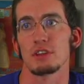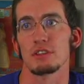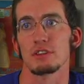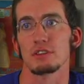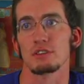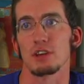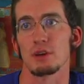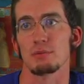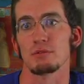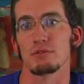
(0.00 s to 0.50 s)
and
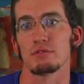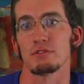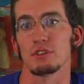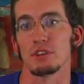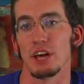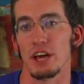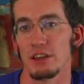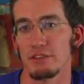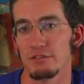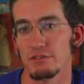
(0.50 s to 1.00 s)
the type of
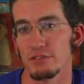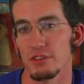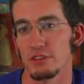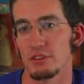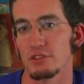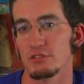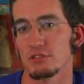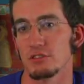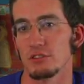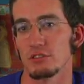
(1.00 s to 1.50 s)
life that
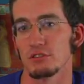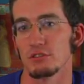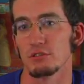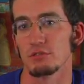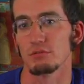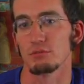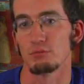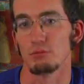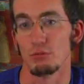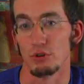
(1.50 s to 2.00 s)
the
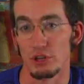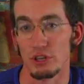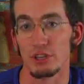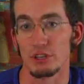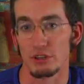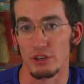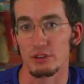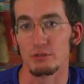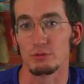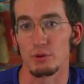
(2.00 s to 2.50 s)
church
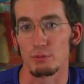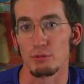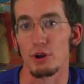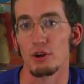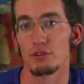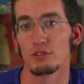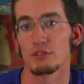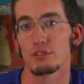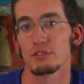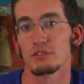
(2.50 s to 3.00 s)
really does
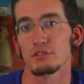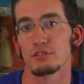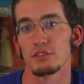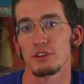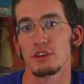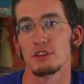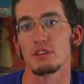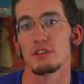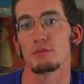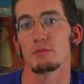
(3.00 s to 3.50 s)
promote
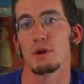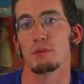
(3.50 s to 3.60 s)
in their